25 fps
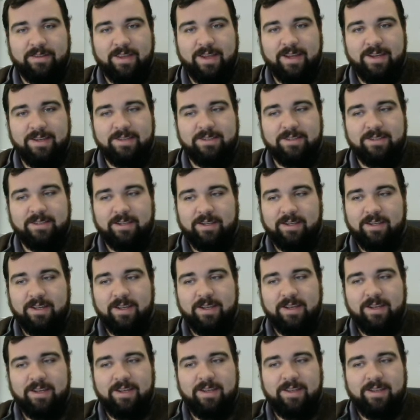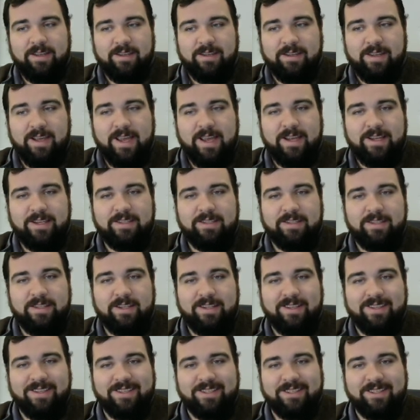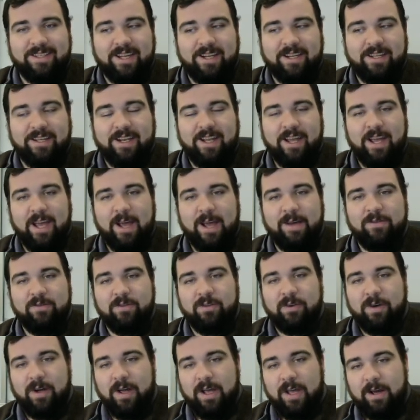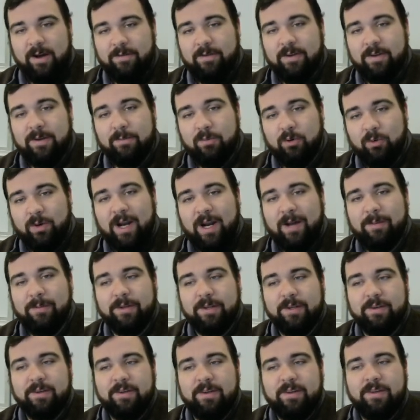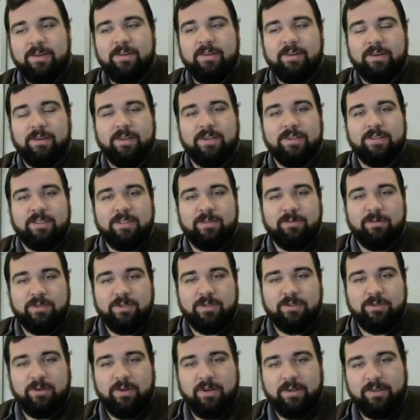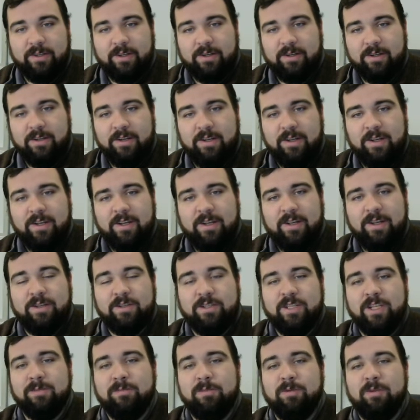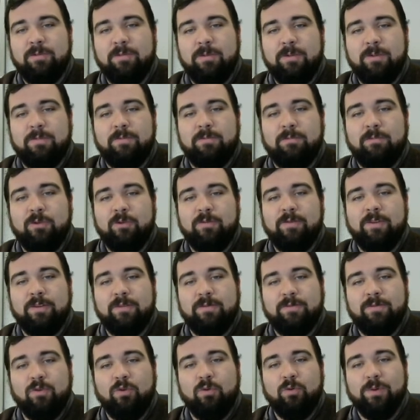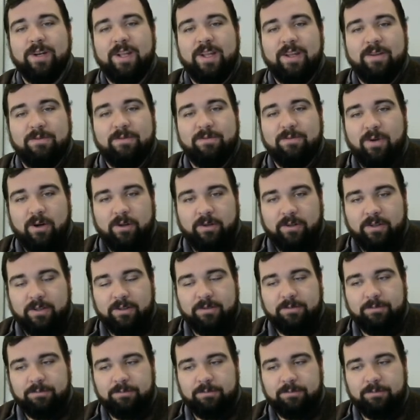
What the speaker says: they see the second half of a parabola. They're going to see what's drawn there. It's going to moving forward and falling.